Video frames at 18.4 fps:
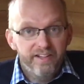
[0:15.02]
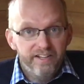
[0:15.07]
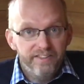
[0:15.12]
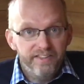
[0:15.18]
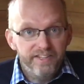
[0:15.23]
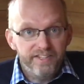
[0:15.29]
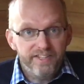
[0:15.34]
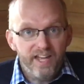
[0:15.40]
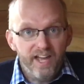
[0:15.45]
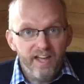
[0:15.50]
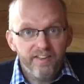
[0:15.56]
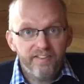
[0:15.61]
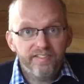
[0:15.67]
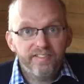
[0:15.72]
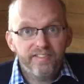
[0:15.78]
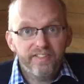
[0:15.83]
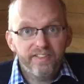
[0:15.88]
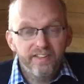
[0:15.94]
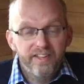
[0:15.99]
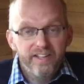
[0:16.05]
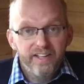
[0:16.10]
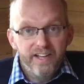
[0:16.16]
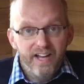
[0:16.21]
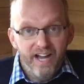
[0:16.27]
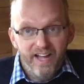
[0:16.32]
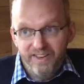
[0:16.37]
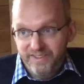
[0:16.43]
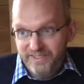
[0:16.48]
the death,
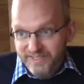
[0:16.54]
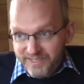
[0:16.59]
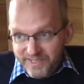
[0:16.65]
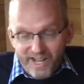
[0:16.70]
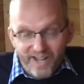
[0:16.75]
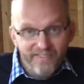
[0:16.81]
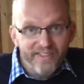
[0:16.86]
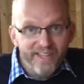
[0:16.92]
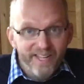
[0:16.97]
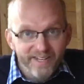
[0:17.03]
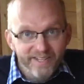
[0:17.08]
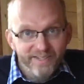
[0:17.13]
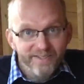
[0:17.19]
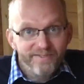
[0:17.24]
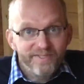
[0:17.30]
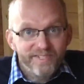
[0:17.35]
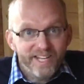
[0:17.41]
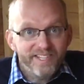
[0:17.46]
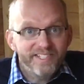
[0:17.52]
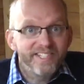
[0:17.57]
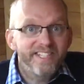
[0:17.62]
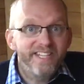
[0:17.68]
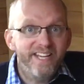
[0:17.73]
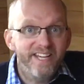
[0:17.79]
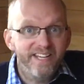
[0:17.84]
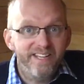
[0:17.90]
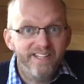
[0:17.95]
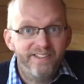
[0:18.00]
and at the end of
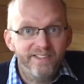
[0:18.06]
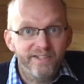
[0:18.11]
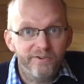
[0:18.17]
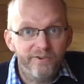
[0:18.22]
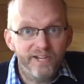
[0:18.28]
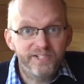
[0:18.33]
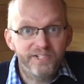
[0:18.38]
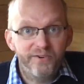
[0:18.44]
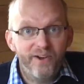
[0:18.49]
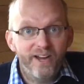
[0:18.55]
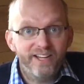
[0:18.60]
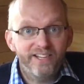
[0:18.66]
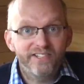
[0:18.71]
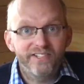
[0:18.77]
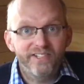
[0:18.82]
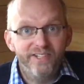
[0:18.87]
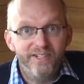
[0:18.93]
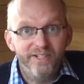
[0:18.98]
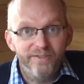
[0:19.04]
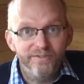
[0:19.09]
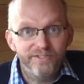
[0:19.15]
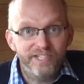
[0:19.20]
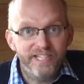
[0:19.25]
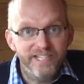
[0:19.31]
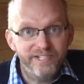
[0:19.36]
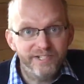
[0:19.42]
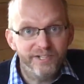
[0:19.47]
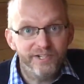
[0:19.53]
Saturday, the resurrection of
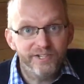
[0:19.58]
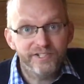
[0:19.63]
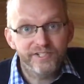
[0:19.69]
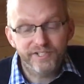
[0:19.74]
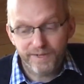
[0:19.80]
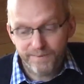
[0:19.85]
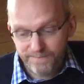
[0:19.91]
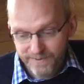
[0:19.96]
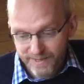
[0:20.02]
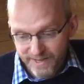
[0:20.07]
Jesus.